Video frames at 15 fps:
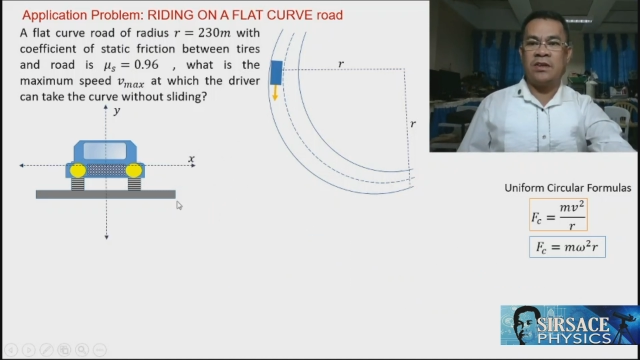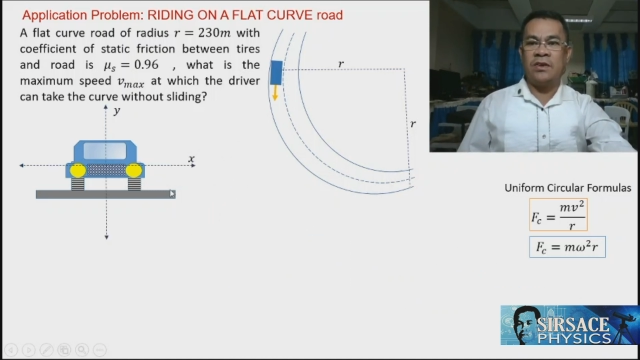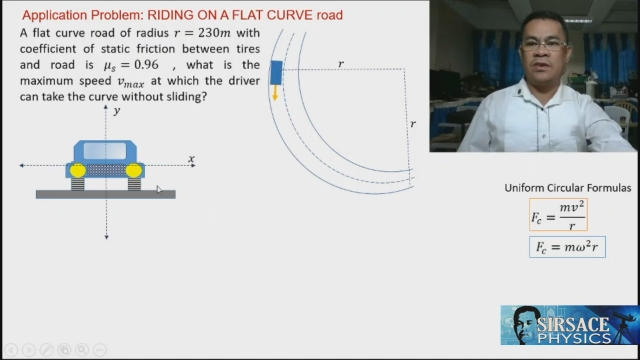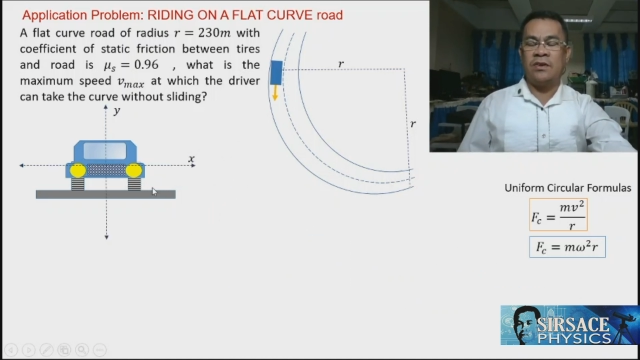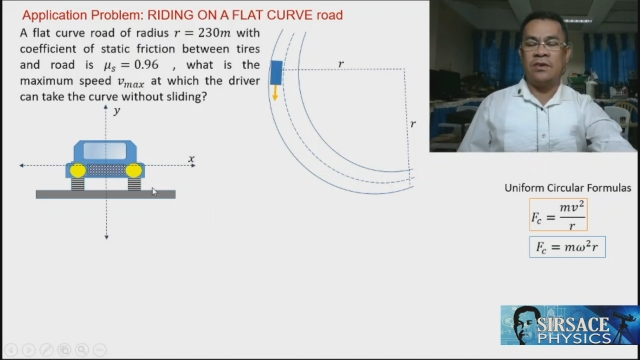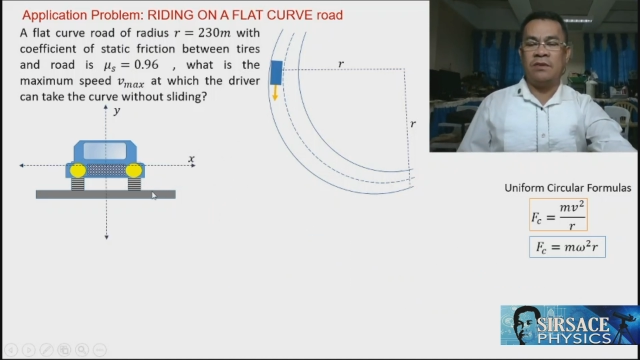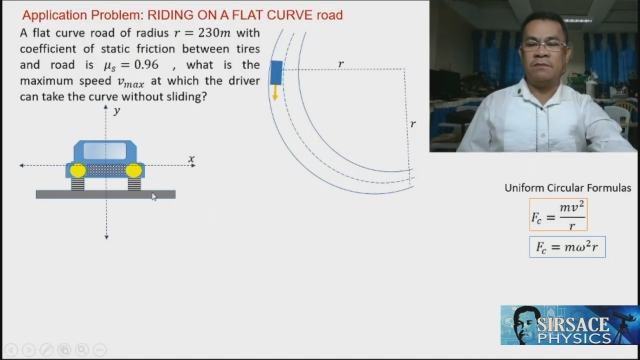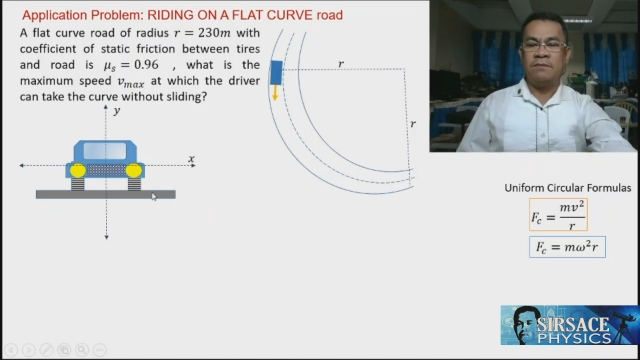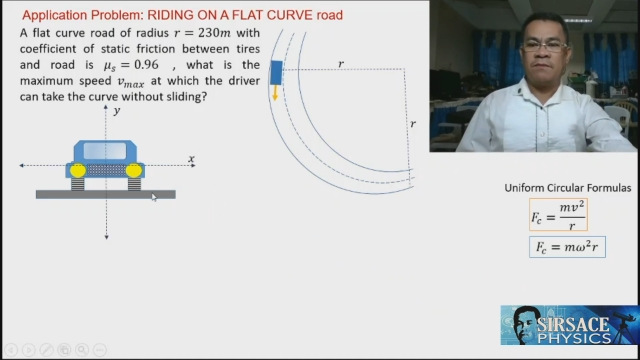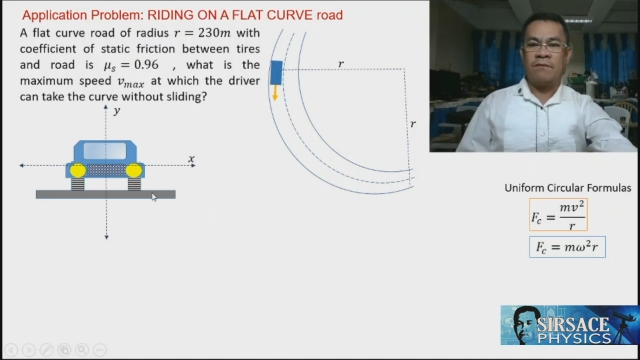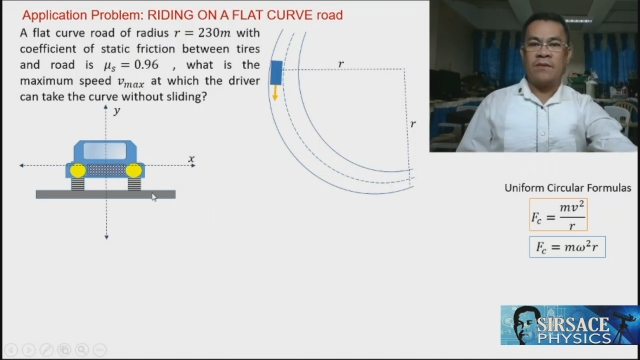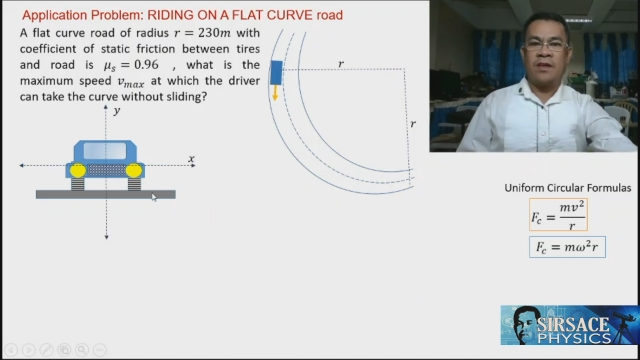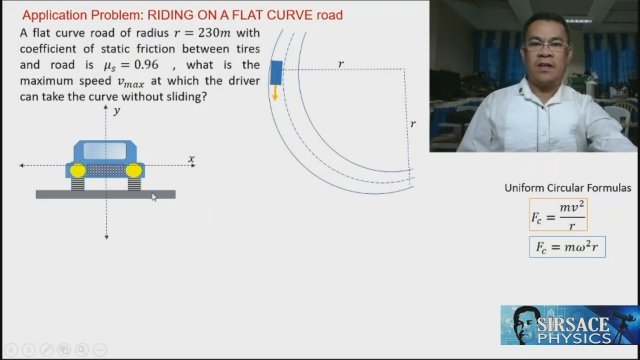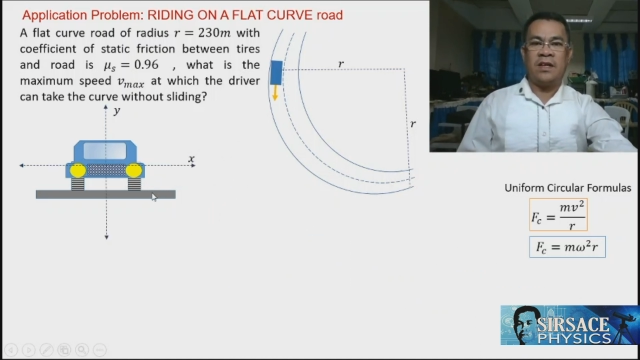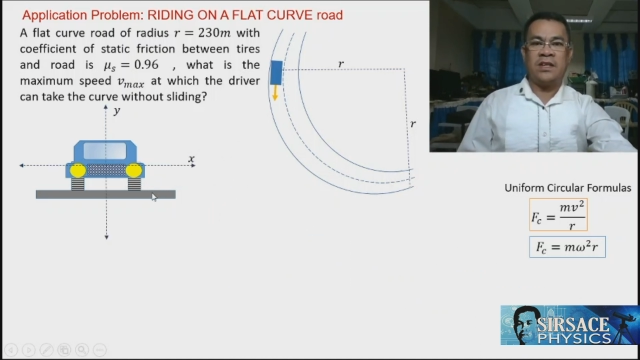to do
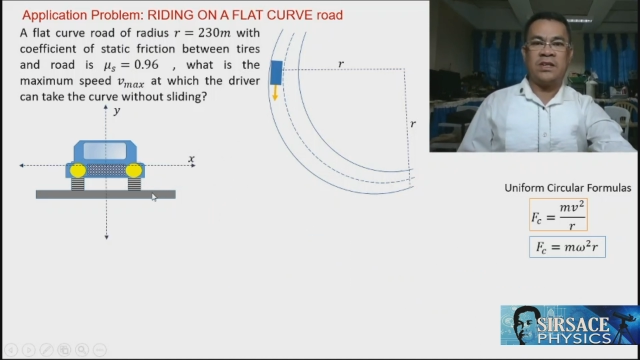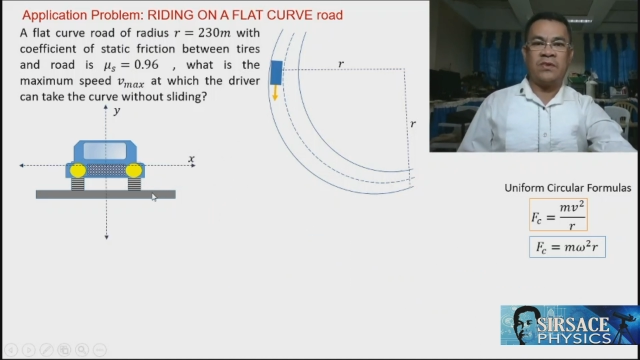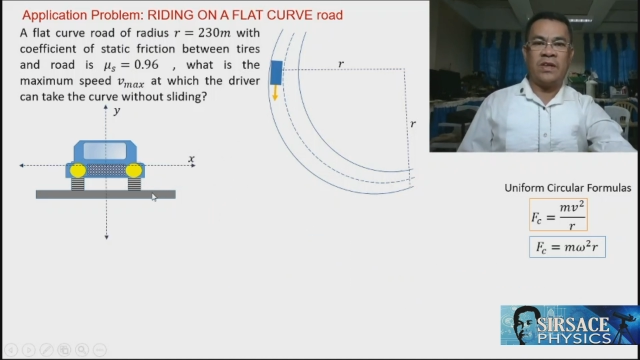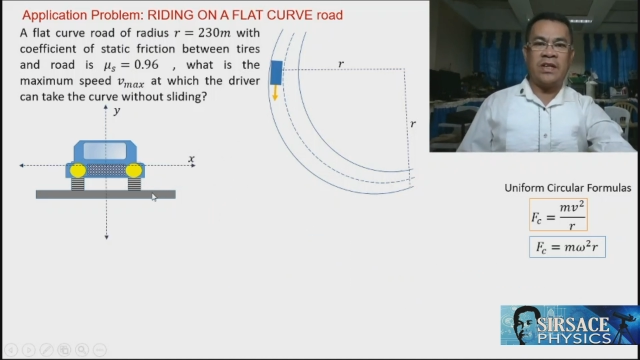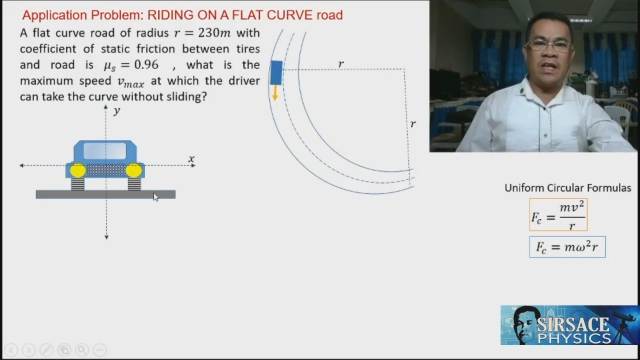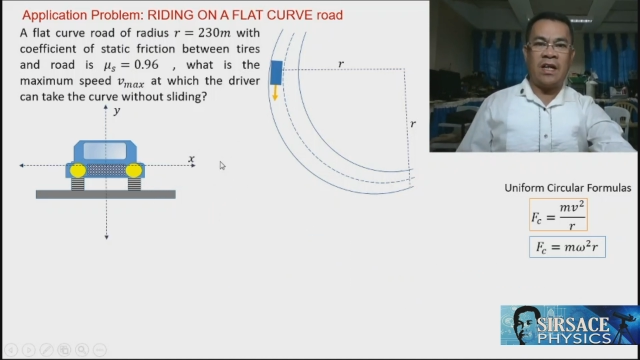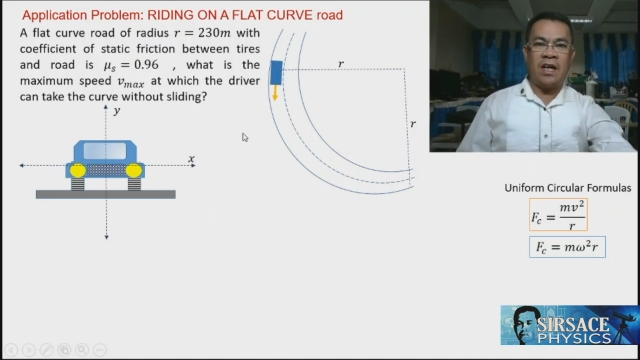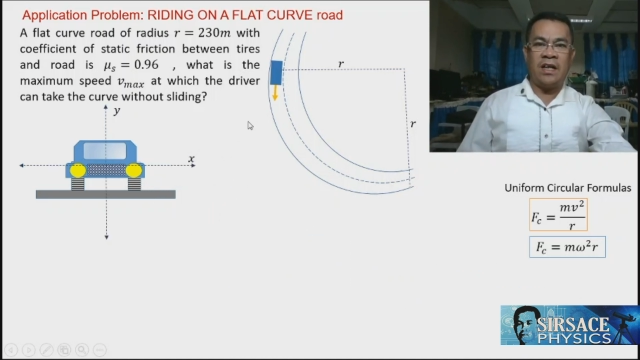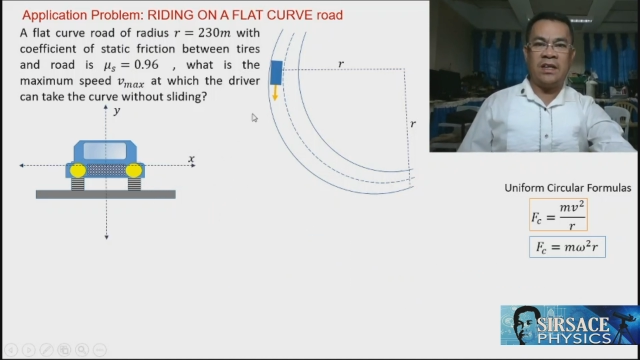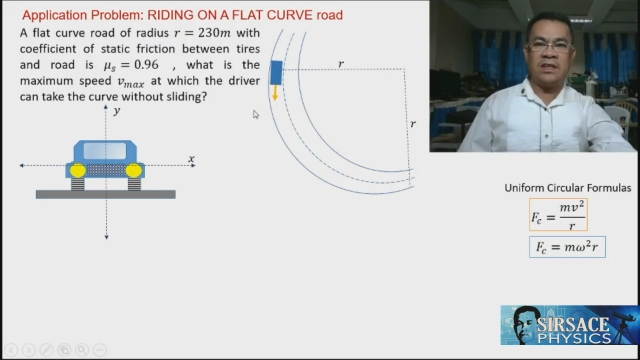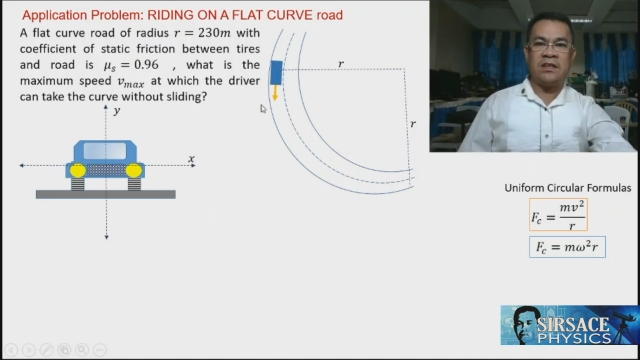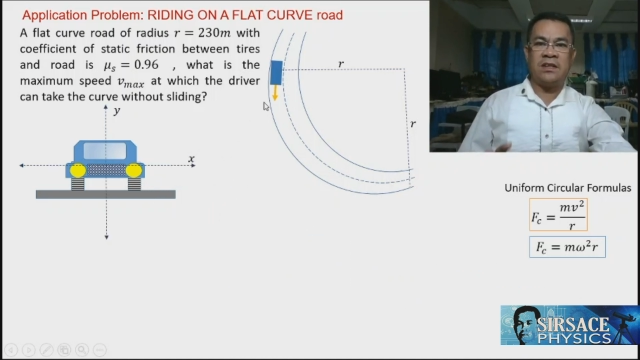is to analyze